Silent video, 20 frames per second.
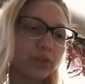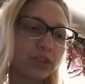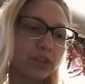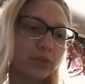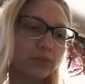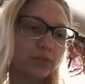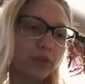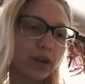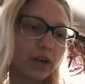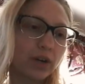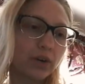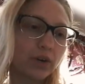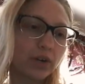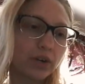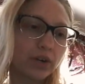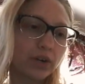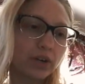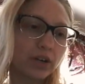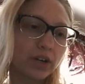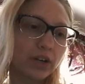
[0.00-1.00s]
The
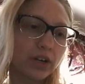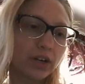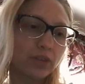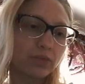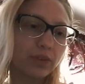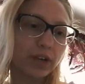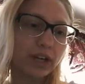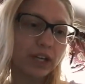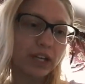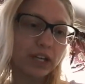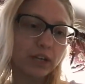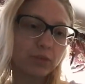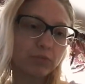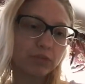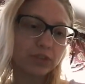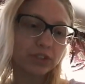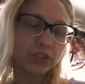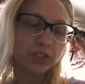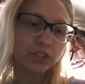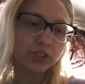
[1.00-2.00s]
failure of
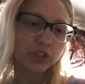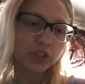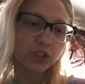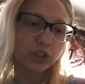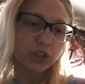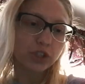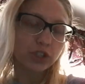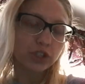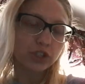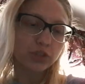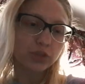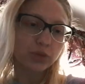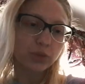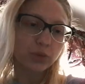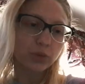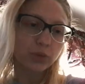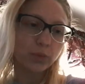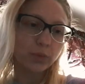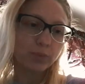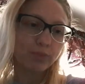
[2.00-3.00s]
a petitioner
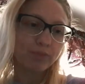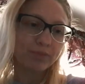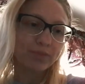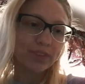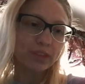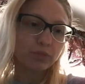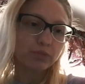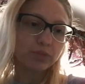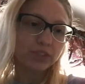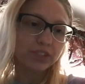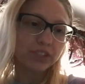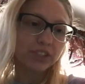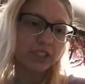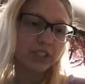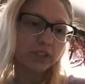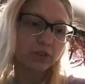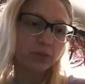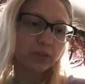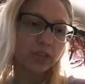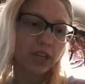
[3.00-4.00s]
to
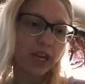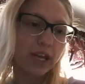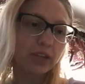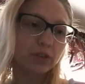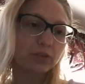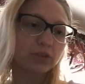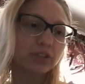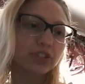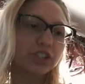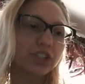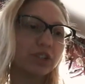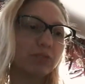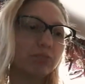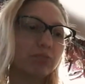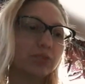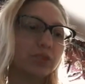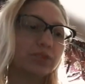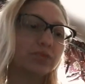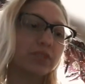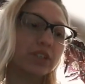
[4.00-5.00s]
present with accuracy,
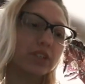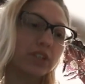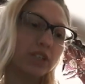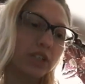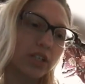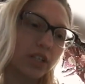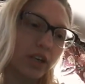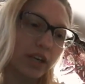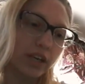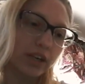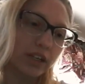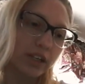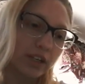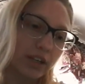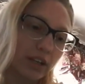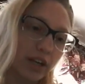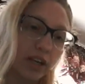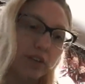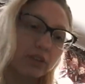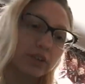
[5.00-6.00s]
brevity,
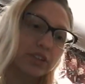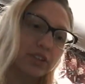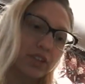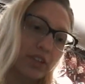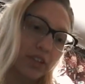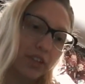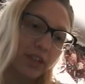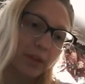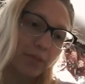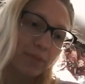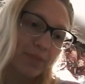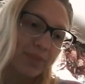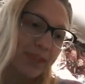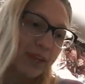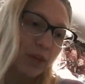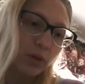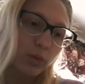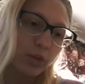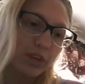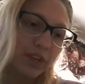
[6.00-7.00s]
and clarity
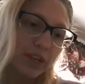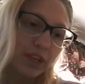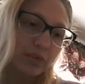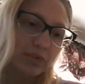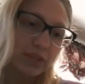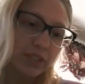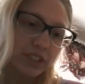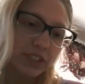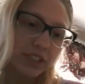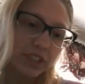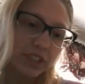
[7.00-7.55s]
whatever